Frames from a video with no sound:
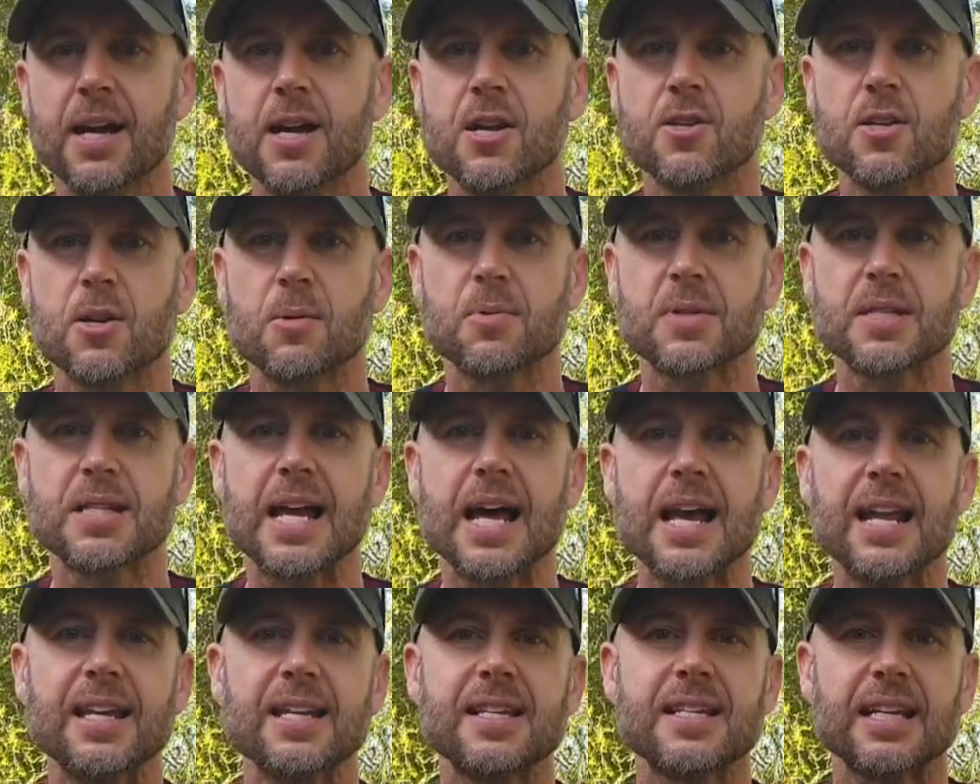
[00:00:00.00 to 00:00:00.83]
So I'm
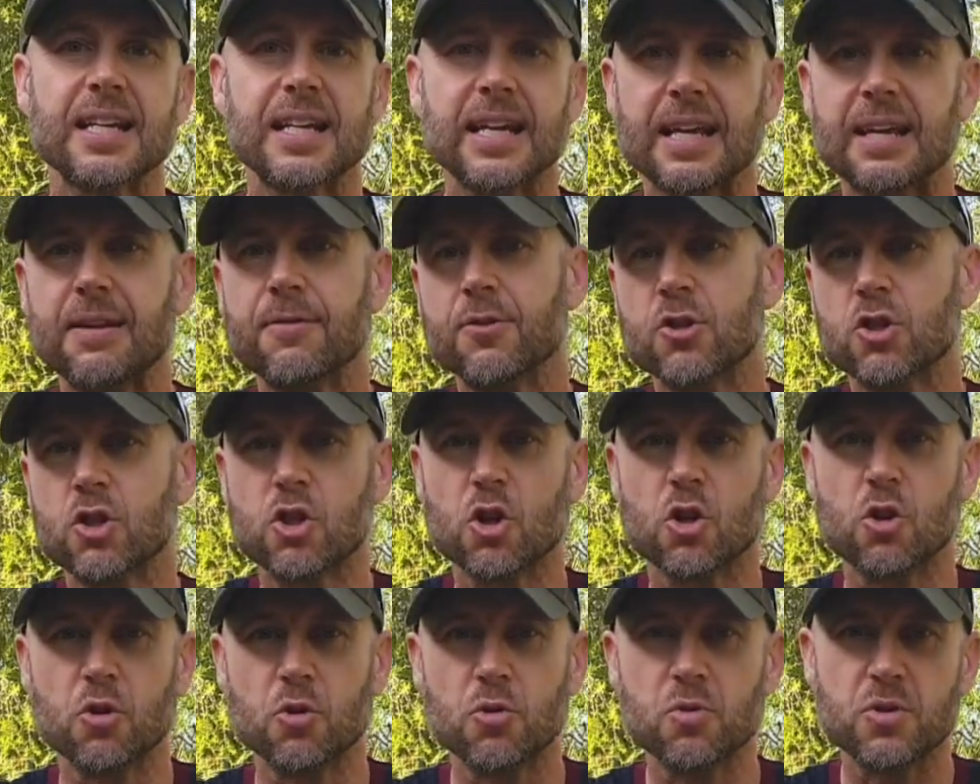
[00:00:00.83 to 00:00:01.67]
starting to leave
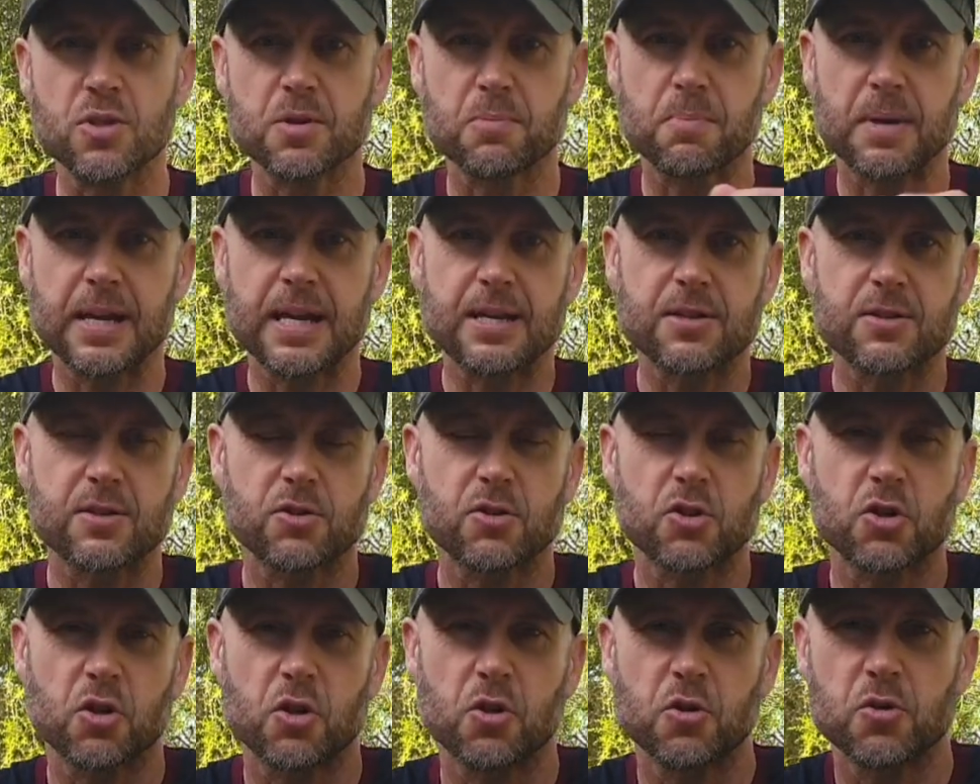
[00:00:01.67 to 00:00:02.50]
shoes, pairs of
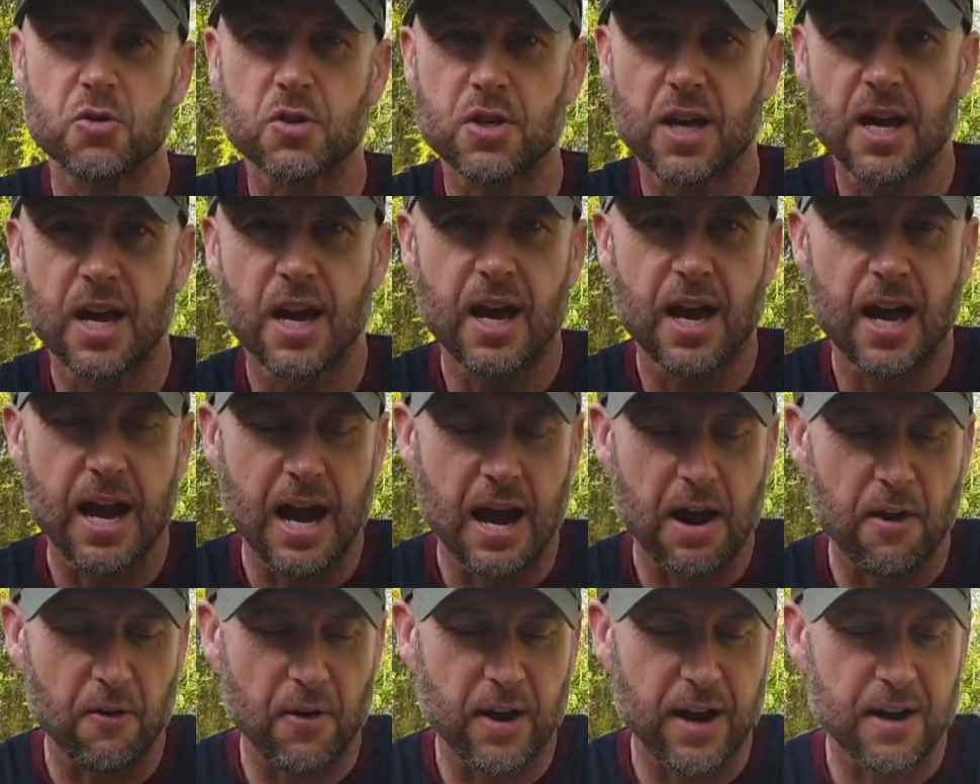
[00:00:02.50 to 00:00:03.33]
shoes,
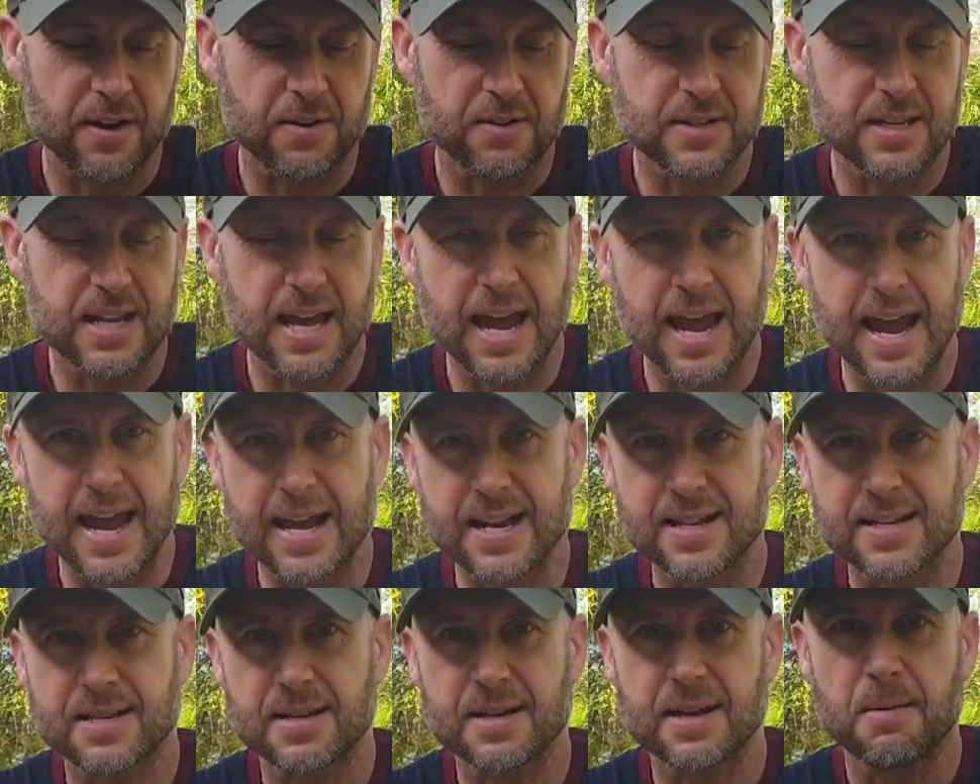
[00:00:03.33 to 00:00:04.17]
around
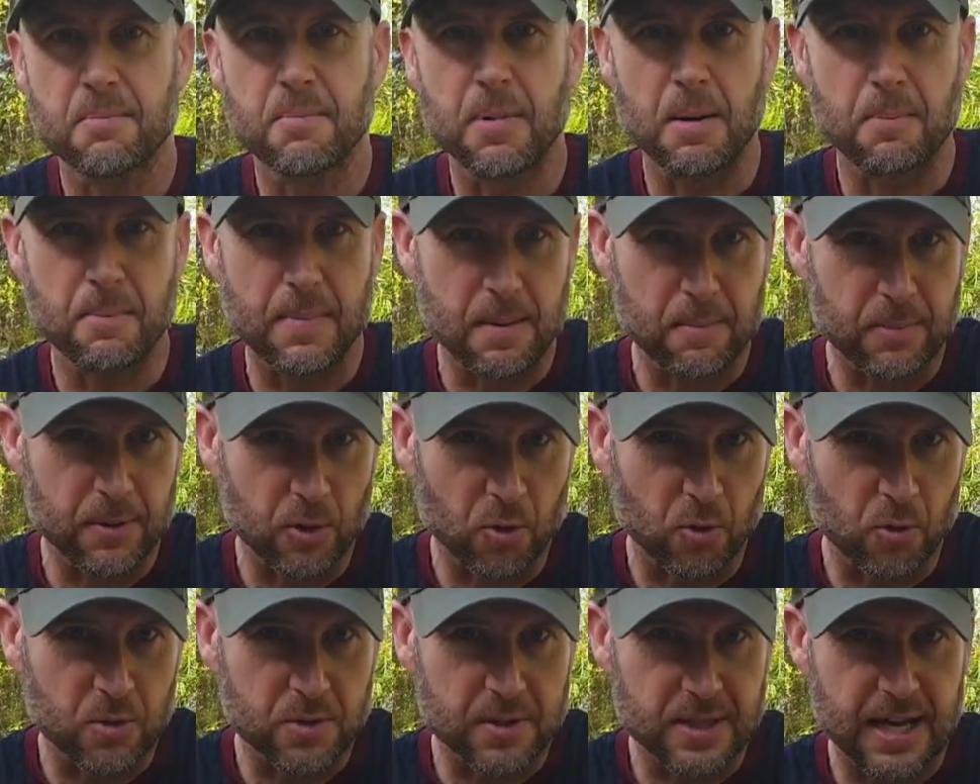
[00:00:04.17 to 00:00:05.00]
at my
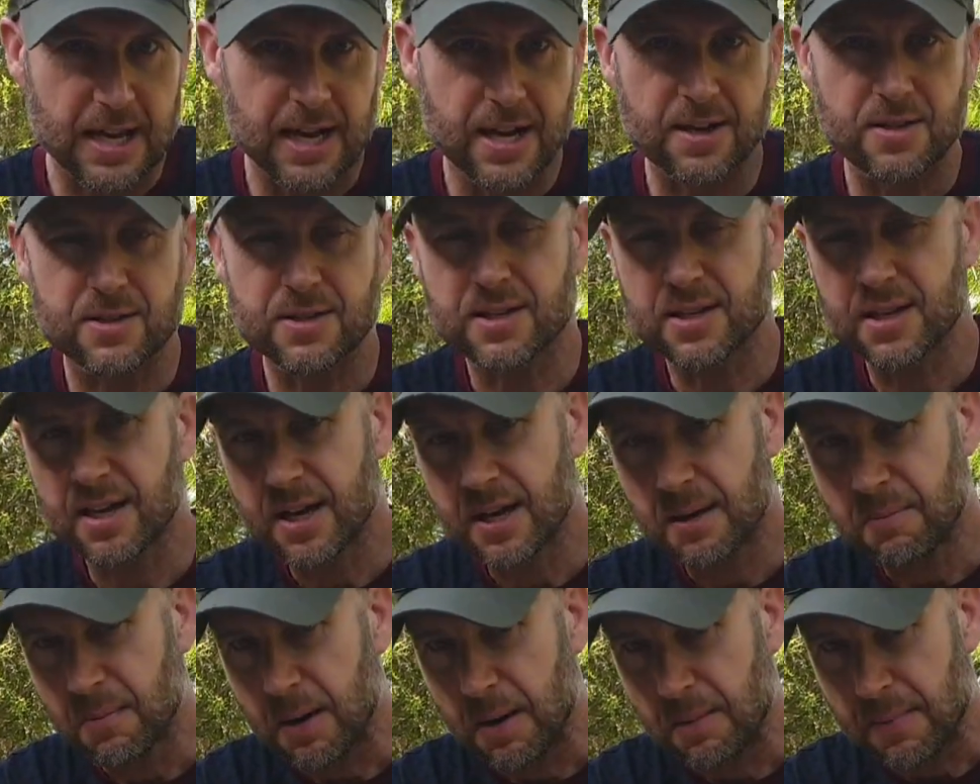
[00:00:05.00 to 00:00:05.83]
mum-in-law's house,
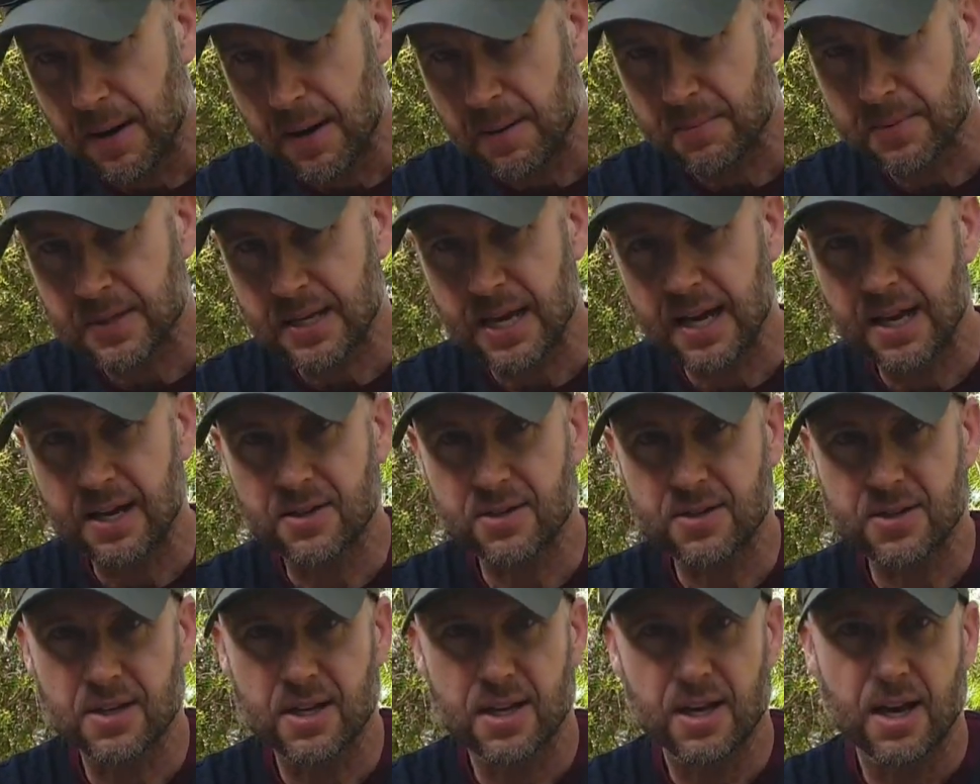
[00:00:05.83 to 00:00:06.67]
my mum's
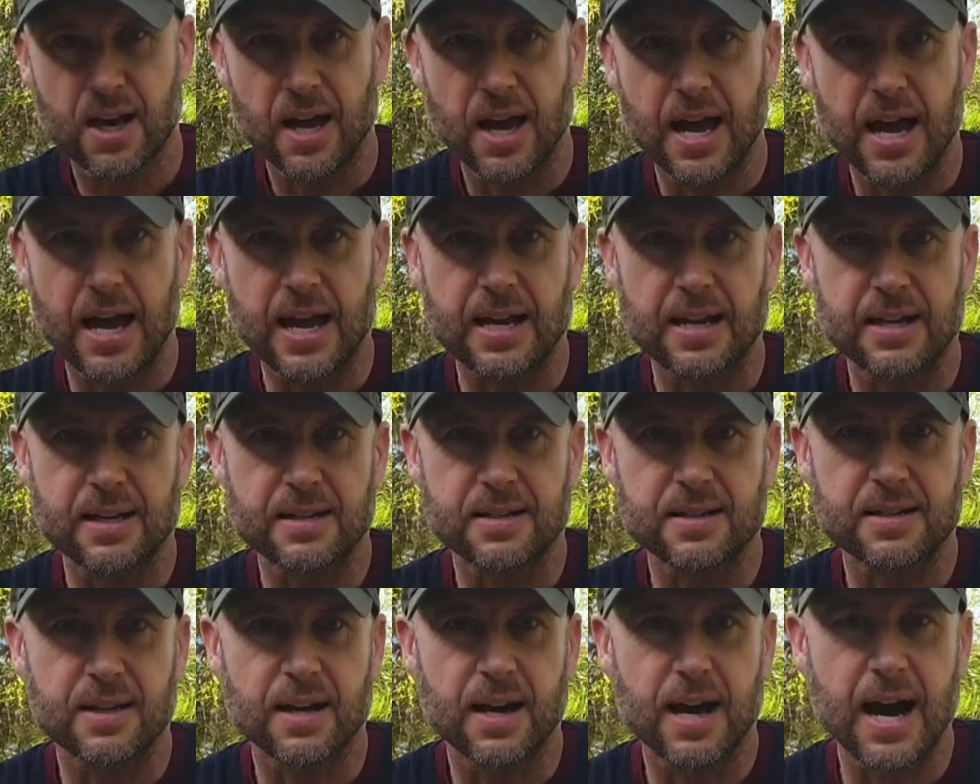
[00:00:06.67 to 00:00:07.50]
house,
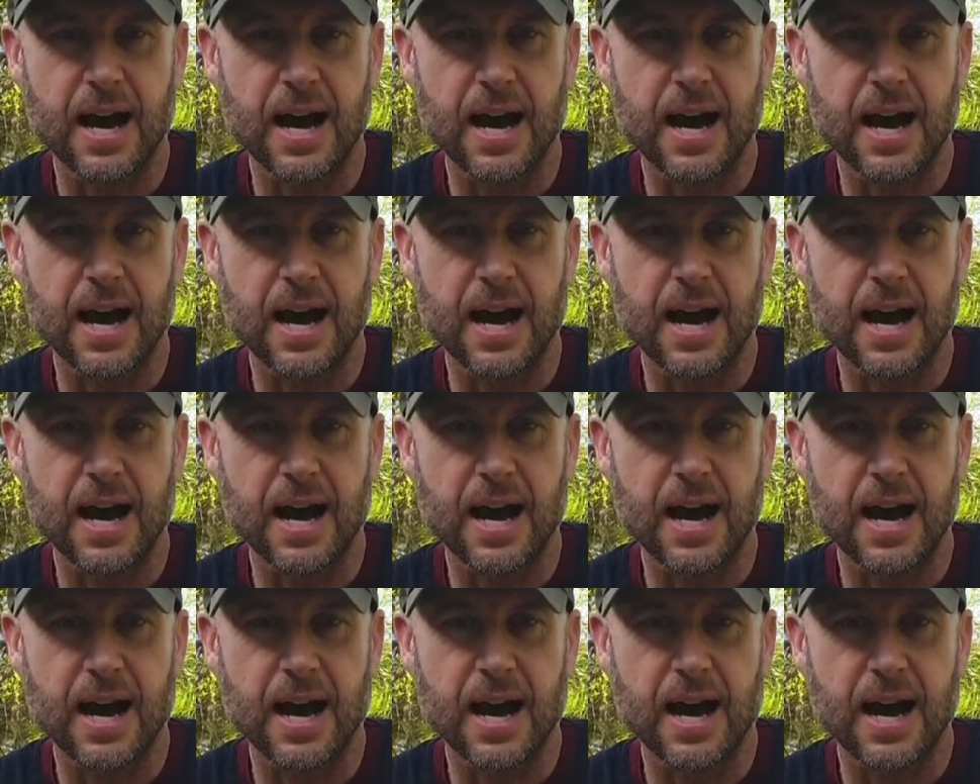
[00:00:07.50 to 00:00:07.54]
and